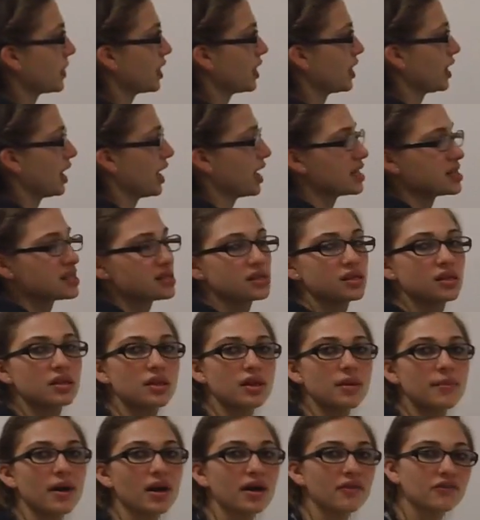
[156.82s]
That is
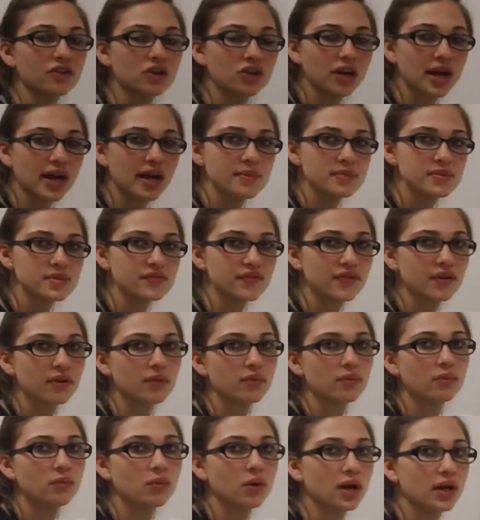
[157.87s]
the amount of grams for
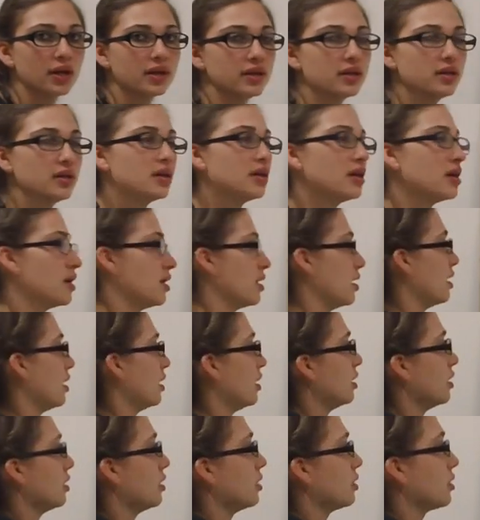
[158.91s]
1
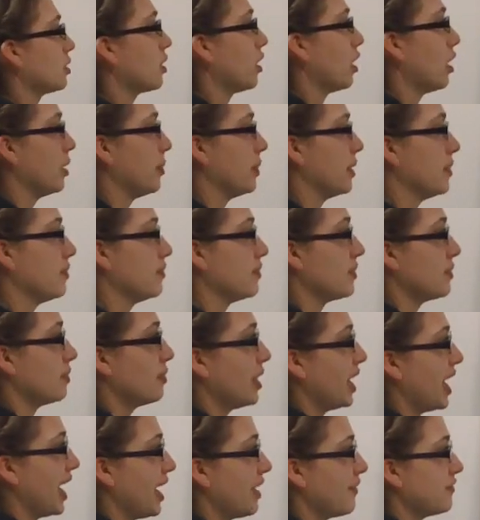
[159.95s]
carbon.
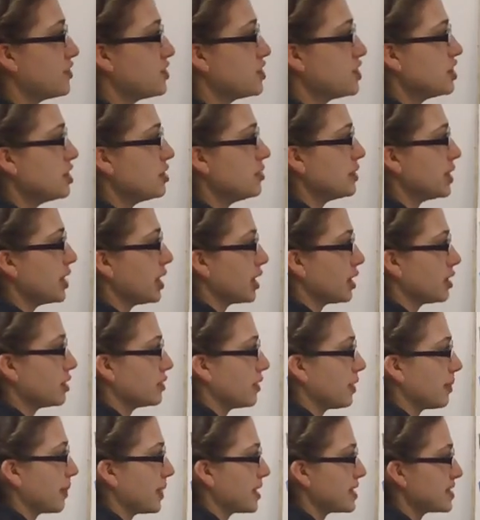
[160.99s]
But I have 2 here.
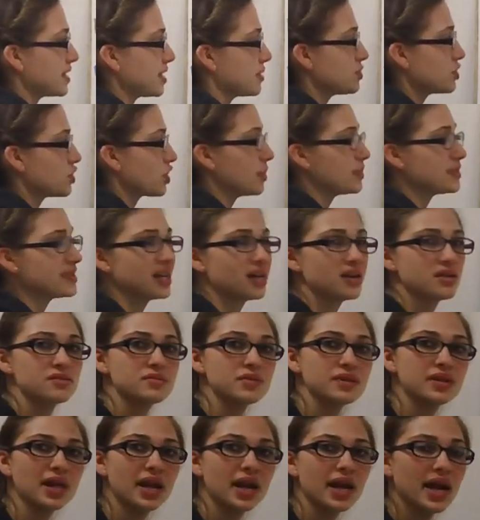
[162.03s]
Like my subscript tells
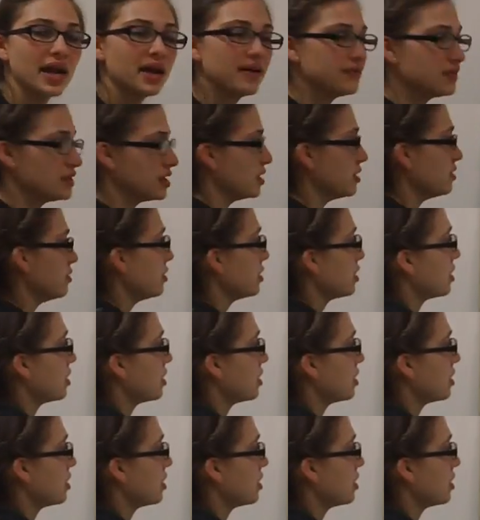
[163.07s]
me that I have 2,